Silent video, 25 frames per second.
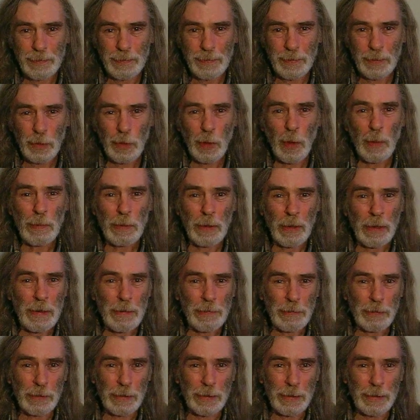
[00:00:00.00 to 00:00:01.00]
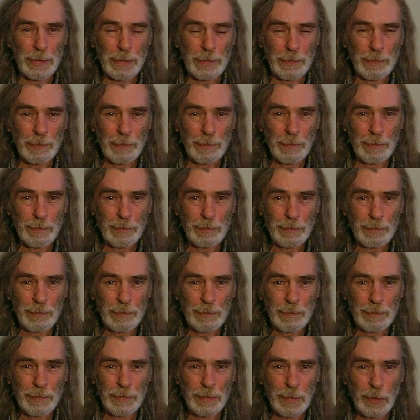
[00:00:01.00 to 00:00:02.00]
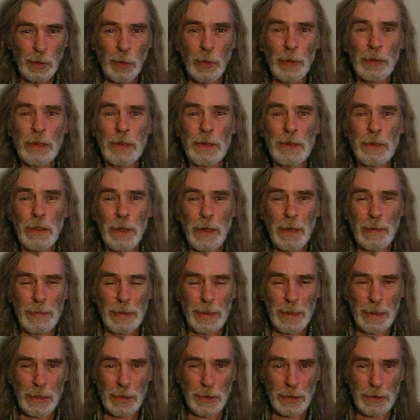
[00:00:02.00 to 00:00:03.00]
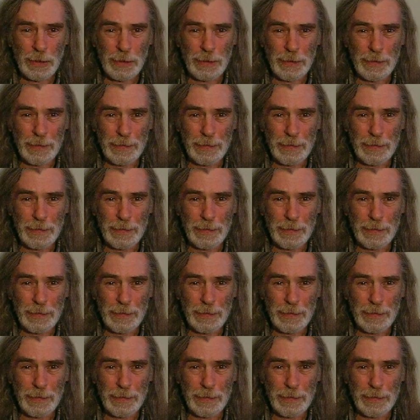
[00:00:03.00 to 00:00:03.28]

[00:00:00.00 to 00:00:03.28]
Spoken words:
your bravery, your determination,